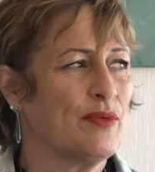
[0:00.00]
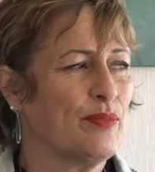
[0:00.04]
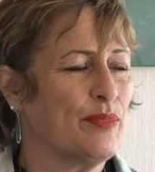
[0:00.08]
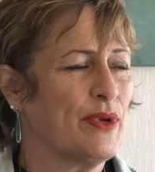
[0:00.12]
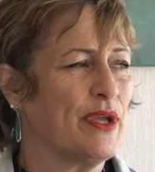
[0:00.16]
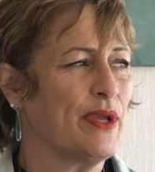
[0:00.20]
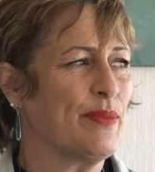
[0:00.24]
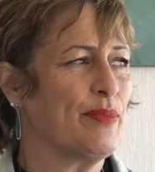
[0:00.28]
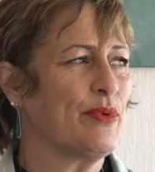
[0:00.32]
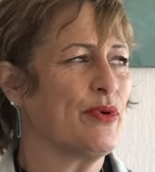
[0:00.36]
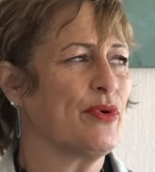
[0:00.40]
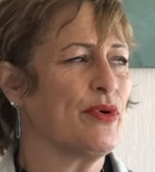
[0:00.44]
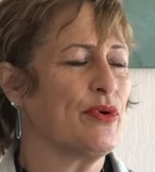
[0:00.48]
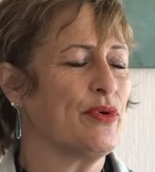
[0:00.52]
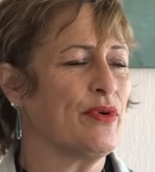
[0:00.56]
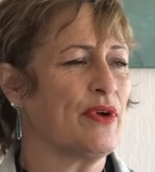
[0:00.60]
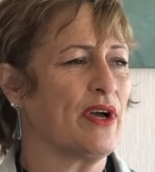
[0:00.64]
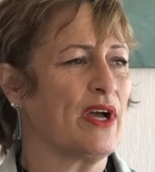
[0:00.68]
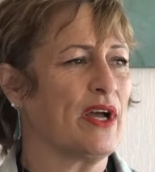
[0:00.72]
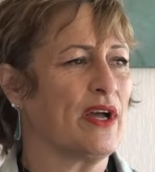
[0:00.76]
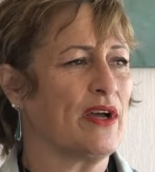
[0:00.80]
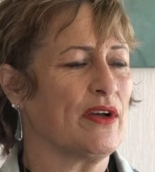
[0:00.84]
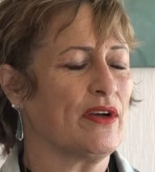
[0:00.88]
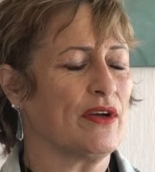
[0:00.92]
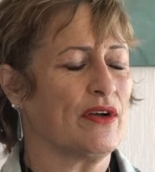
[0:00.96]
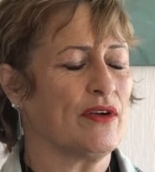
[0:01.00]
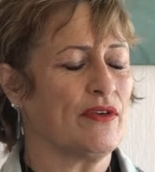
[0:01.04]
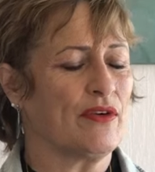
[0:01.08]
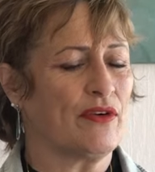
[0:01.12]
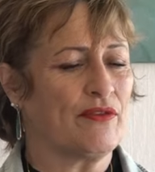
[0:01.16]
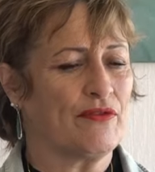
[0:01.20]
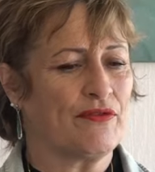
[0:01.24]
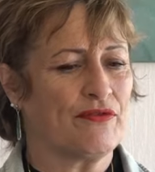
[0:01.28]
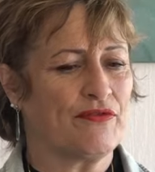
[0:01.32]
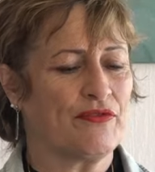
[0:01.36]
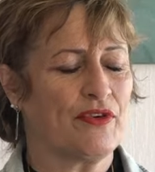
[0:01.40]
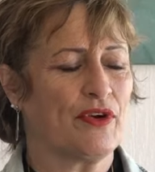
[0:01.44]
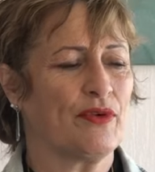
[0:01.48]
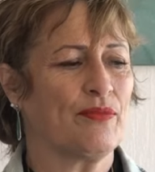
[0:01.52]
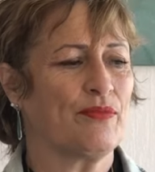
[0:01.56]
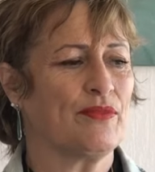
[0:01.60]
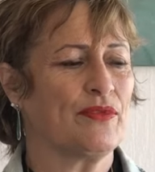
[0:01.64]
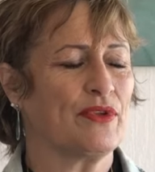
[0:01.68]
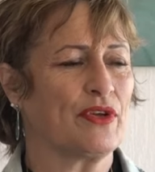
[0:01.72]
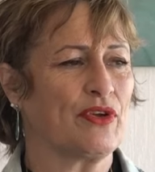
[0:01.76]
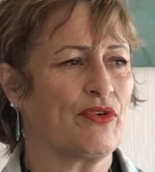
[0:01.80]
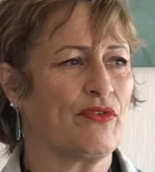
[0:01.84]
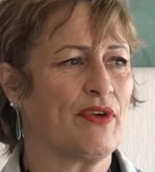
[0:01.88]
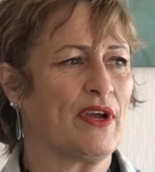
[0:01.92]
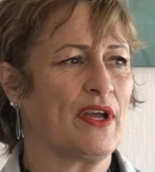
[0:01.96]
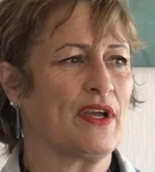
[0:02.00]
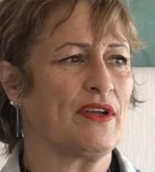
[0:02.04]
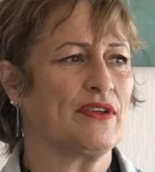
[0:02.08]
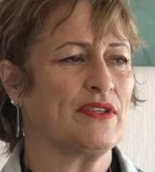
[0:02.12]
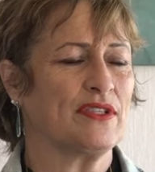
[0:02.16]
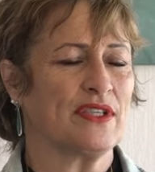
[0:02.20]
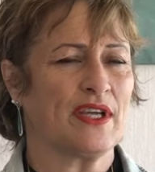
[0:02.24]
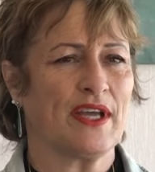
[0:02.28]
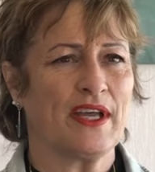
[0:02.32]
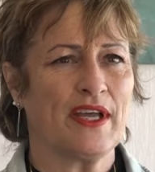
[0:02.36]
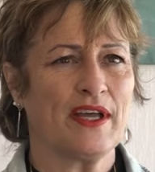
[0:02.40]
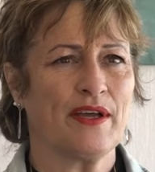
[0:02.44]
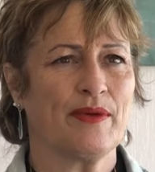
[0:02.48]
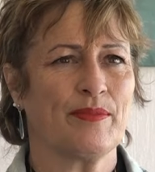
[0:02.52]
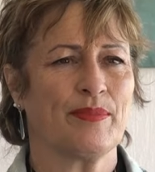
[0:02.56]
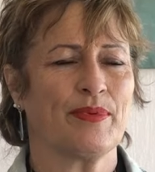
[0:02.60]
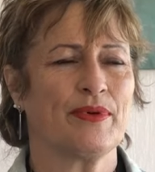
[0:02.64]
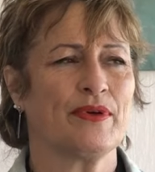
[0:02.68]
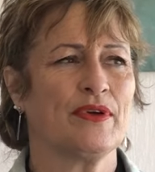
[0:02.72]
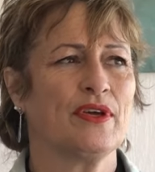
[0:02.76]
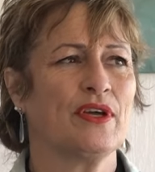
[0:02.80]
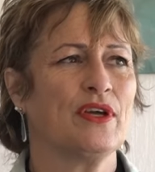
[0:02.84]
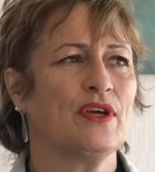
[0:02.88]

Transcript: people who are from the ground up,